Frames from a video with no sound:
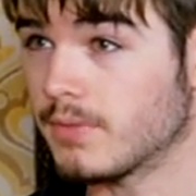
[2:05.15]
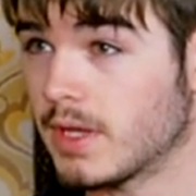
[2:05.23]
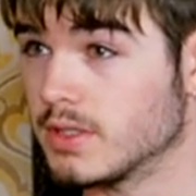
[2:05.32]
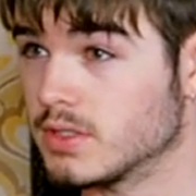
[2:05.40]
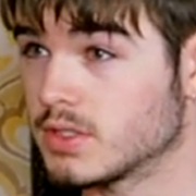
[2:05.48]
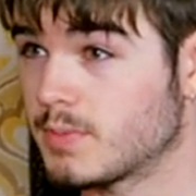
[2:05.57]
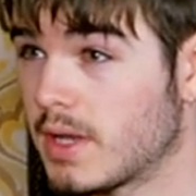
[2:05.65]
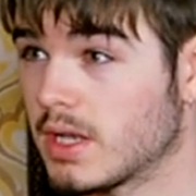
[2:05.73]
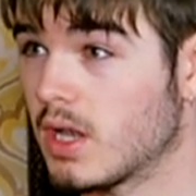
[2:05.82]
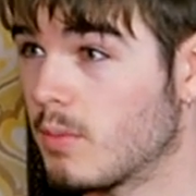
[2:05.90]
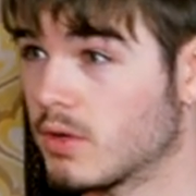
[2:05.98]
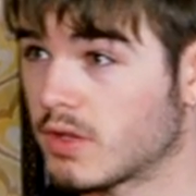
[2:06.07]
and just spent
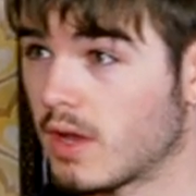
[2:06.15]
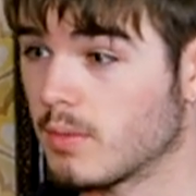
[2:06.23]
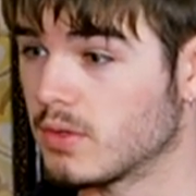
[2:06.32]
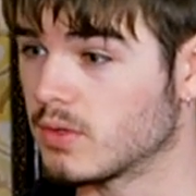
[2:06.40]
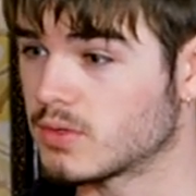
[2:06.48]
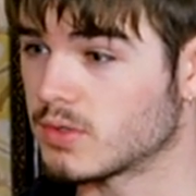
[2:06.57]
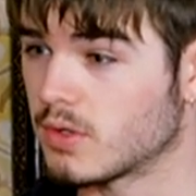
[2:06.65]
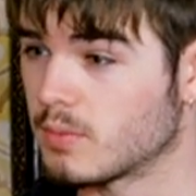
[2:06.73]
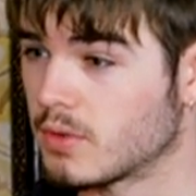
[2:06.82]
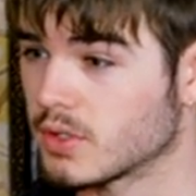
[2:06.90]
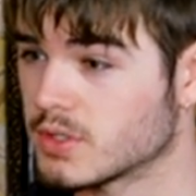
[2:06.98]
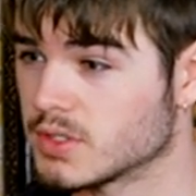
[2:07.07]
a lot more time on the sort
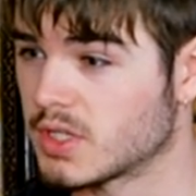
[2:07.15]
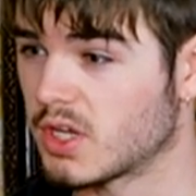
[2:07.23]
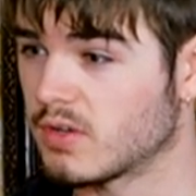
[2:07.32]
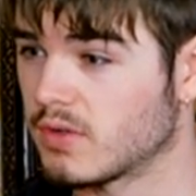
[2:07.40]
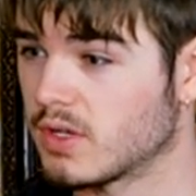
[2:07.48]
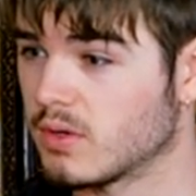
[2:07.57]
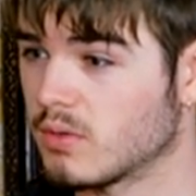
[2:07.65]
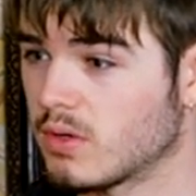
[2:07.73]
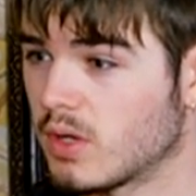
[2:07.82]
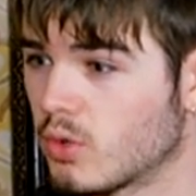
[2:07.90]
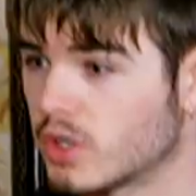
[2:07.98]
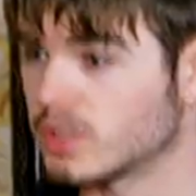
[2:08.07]
of production side of it and